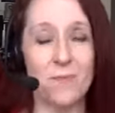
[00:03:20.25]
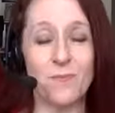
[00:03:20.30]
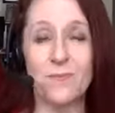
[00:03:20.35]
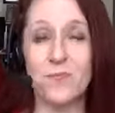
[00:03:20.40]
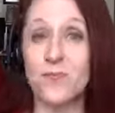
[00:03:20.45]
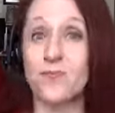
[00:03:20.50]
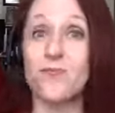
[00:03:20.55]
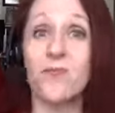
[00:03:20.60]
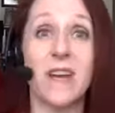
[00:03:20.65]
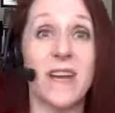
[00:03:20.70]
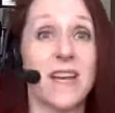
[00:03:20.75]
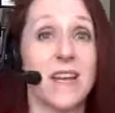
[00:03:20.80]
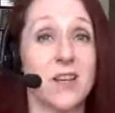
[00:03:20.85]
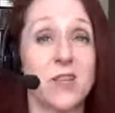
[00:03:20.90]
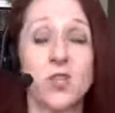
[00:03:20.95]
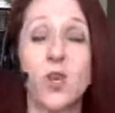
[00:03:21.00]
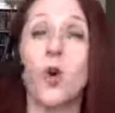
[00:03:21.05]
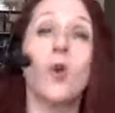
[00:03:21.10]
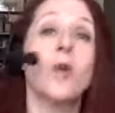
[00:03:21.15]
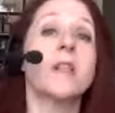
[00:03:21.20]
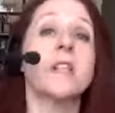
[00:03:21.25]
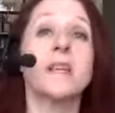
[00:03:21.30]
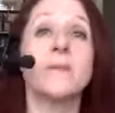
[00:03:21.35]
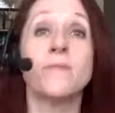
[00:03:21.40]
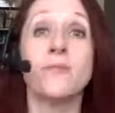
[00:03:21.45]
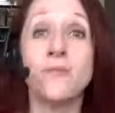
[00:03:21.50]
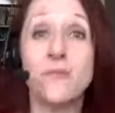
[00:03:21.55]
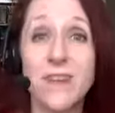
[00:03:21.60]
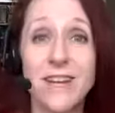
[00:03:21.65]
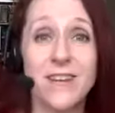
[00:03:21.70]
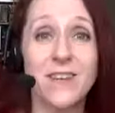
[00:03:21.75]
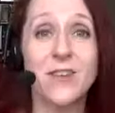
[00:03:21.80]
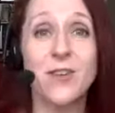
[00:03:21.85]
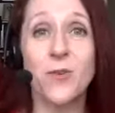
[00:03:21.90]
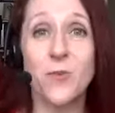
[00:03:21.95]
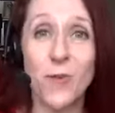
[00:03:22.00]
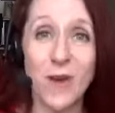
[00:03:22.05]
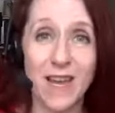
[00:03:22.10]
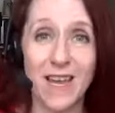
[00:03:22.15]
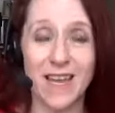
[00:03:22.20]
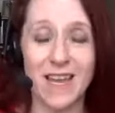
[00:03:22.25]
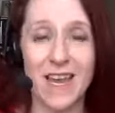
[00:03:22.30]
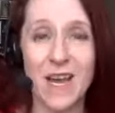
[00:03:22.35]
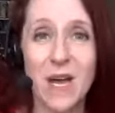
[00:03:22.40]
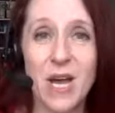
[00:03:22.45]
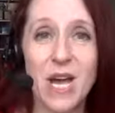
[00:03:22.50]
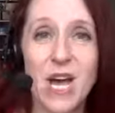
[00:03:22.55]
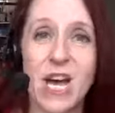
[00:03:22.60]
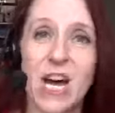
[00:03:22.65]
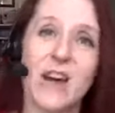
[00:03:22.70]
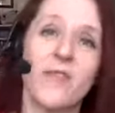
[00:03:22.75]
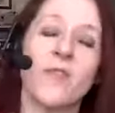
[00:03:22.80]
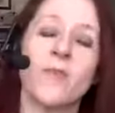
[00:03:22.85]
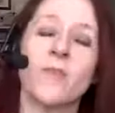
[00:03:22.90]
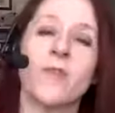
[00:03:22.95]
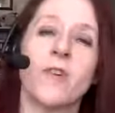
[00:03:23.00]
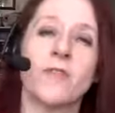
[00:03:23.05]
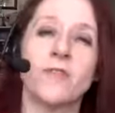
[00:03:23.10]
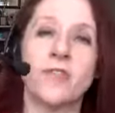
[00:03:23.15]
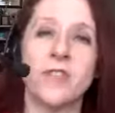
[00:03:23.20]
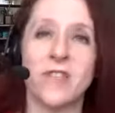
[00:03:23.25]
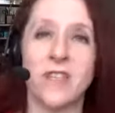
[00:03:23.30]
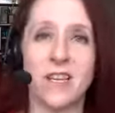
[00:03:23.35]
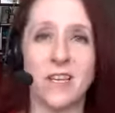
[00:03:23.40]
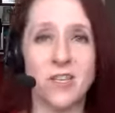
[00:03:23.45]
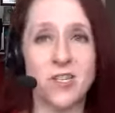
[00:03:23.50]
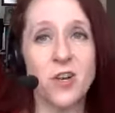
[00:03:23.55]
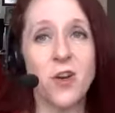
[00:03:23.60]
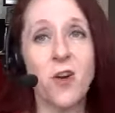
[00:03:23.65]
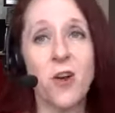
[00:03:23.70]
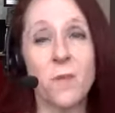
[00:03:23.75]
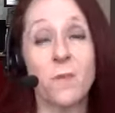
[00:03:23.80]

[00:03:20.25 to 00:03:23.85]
brand totally brand new way of approaching the guitar.